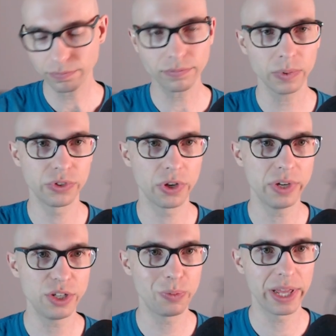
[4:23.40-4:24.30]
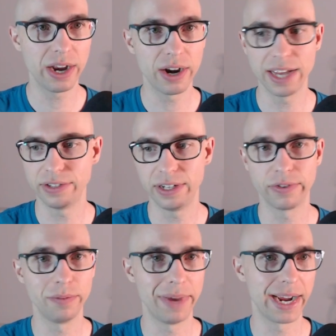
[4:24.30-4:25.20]
So each player has a different
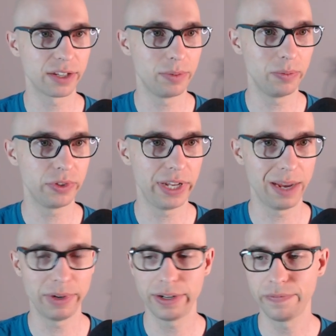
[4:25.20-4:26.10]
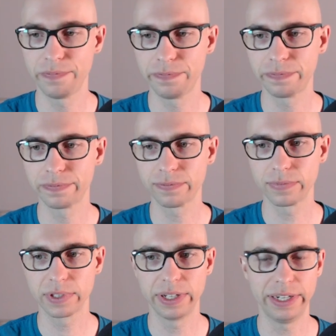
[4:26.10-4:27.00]
maximum stamina,
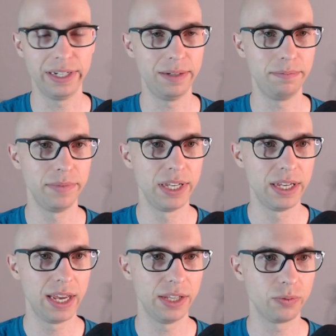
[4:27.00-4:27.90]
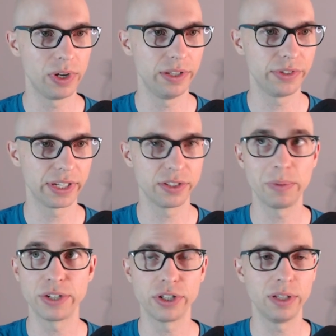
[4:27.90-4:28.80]
as well as like a
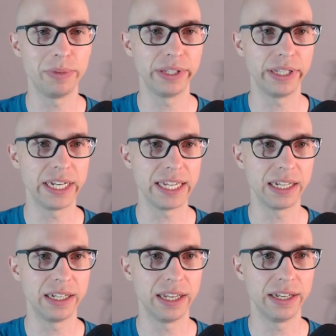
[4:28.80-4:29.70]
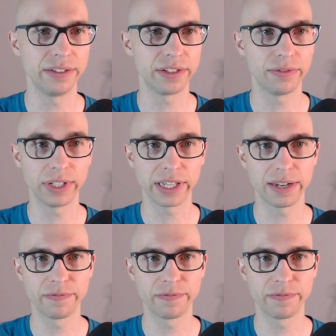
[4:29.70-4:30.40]
special ability and stuff like that.